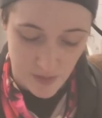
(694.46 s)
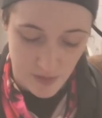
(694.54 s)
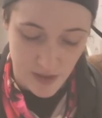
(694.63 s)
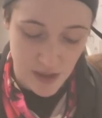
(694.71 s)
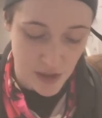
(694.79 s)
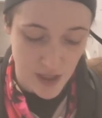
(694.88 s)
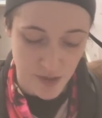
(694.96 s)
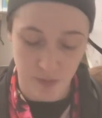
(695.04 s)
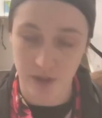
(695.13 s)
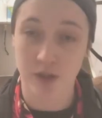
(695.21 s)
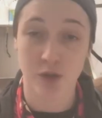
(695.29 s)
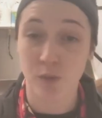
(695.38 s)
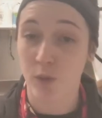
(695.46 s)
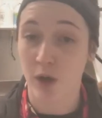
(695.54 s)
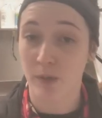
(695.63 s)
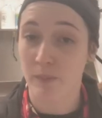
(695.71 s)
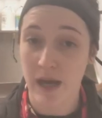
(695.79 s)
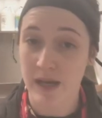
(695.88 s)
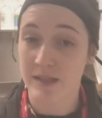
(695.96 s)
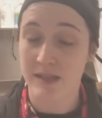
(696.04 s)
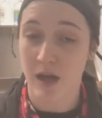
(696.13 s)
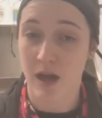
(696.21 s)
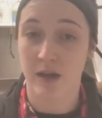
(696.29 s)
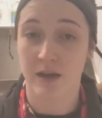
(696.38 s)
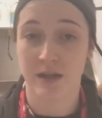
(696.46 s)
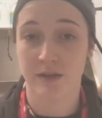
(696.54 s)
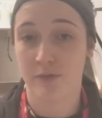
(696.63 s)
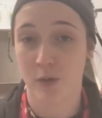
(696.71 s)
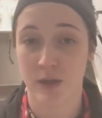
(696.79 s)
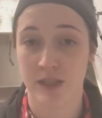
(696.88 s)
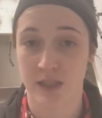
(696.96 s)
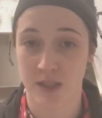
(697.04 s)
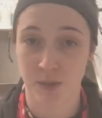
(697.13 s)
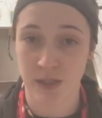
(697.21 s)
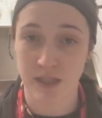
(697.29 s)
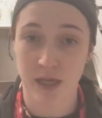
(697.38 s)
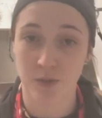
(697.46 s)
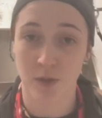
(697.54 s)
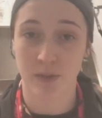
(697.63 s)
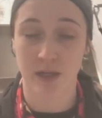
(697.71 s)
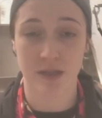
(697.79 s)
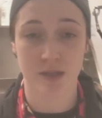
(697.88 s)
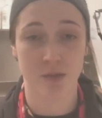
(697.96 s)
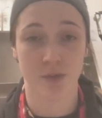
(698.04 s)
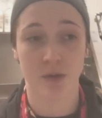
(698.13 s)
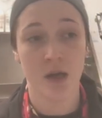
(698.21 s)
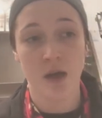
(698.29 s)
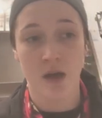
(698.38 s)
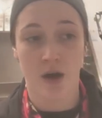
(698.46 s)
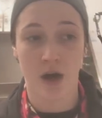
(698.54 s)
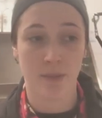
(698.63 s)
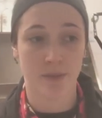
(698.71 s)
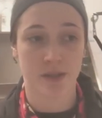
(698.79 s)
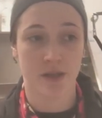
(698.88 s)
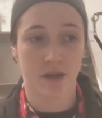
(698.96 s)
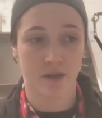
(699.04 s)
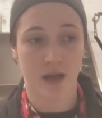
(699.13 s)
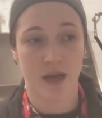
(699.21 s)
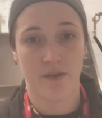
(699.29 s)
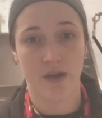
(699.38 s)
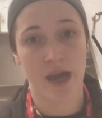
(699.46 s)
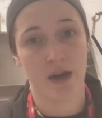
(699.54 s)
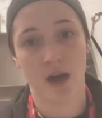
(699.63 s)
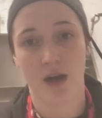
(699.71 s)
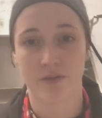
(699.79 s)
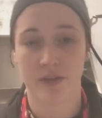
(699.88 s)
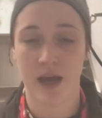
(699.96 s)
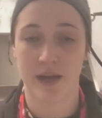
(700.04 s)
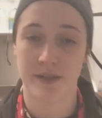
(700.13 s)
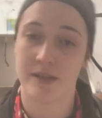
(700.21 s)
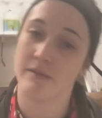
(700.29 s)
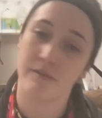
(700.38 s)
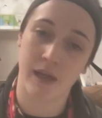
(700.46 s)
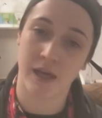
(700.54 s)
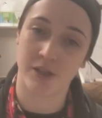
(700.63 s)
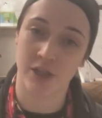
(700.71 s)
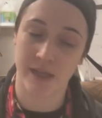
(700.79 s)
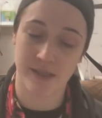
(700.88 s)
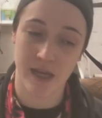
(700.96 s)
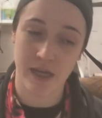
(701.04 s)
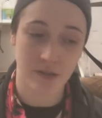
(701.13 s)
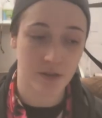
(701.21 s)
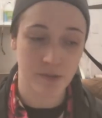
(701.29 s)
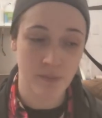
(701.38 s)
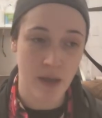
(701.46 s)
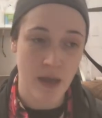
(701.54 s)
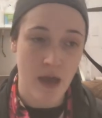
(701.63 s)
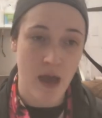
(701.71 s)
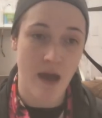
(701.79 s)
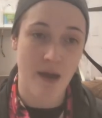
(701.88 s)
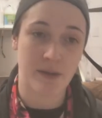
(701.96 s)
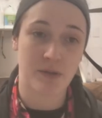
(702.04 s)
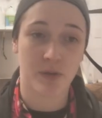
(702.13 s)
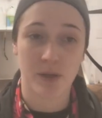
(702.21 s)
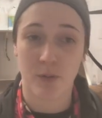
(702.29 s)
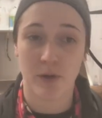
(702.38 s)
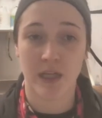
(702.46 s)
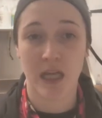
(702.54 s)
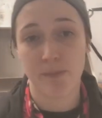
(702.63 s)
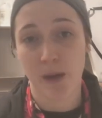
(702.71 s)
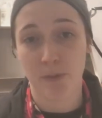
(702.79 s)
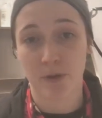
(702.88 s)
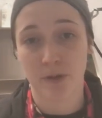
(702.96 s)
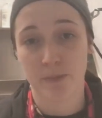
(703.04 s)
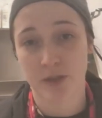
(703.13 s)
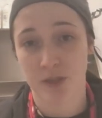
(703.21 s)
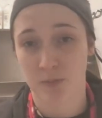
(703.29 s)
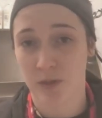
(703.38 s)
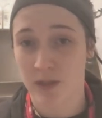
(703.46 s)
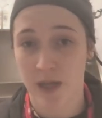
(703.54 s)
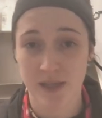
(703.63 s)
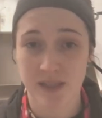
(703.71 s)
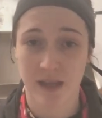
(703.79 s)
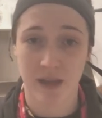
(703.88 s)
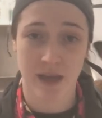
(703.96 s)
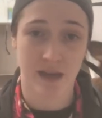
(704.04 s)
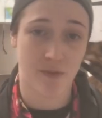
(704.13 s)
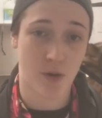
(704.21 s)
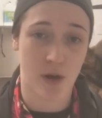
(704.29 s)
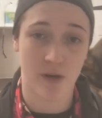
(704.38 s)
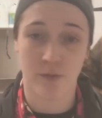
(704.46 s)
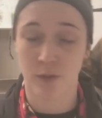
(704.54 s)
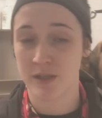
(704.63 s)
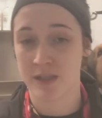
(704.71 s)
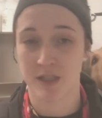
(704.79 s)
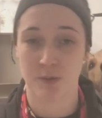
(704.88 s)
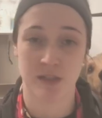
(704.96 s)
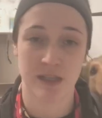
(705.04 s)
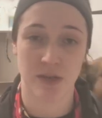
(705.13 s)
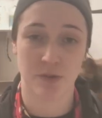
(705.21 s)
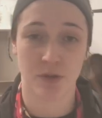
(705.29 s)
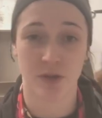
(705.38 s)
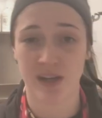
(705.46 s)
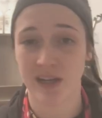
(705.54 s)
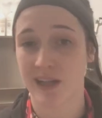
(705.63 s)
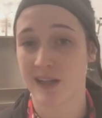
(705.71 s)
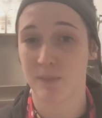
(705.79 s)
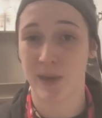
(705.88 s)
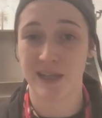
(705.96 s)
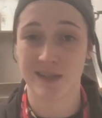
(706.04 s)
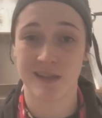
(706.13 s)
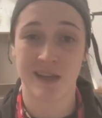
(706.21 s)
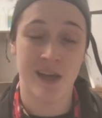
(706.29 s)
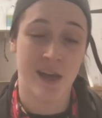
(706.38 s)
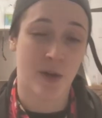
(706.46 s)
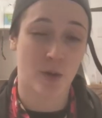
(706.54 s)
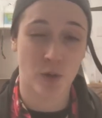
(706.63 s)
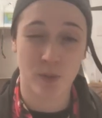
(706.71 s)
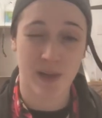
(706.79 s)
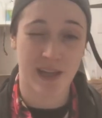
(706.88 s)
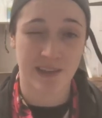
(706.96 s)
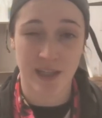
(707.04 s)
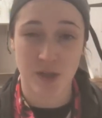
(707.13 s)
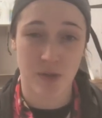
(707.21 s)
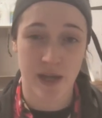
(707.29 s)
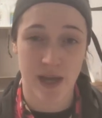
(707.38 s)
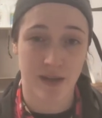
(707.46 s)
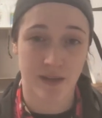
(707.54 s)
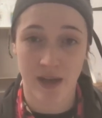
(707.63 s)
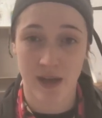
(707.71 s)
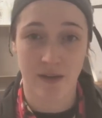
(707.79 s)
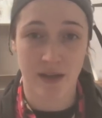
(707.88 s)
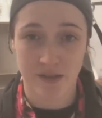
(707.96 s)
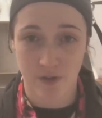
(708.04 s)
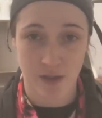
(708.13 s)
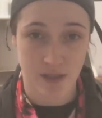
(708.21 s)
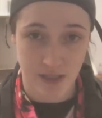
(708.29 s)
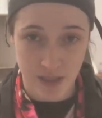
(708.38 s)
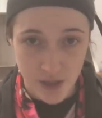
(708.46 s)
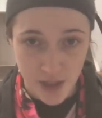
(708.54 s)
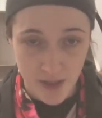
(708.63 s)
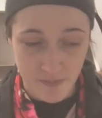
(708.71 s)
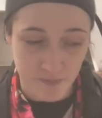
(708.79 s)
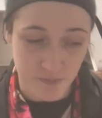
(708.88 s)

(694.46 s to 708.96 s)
D-sheds really do work best on a 4 to 6 week schedule because you are able to kind of head off that shed cycle. It's really important to keep up with them and just realize that, like, if you're on a 4 to 6 week schedule, you're going to get the best grooming that you can get as far as a D-shed.